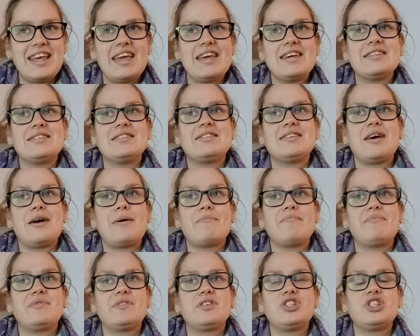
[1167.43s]
And
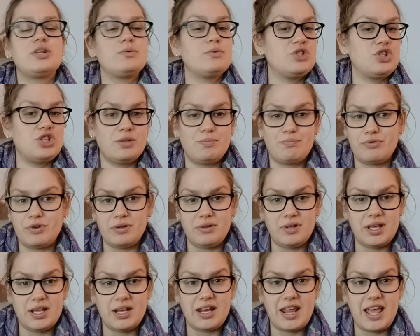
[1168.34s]
she was just
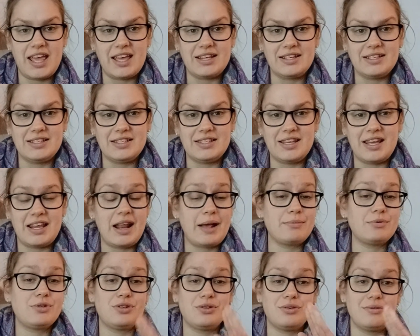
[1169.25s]
brilliant and an
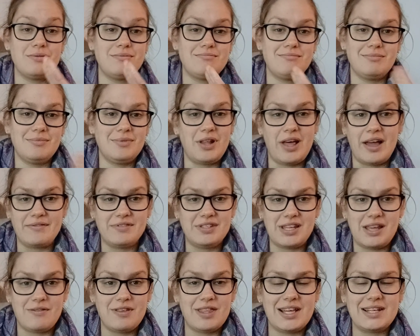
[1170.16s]
absolute
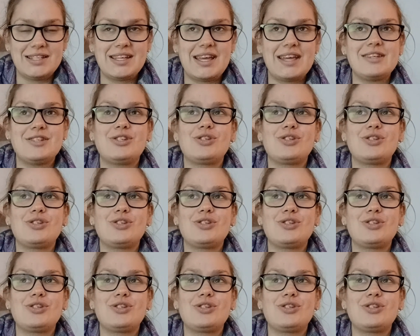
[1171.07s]
lifesaver that day.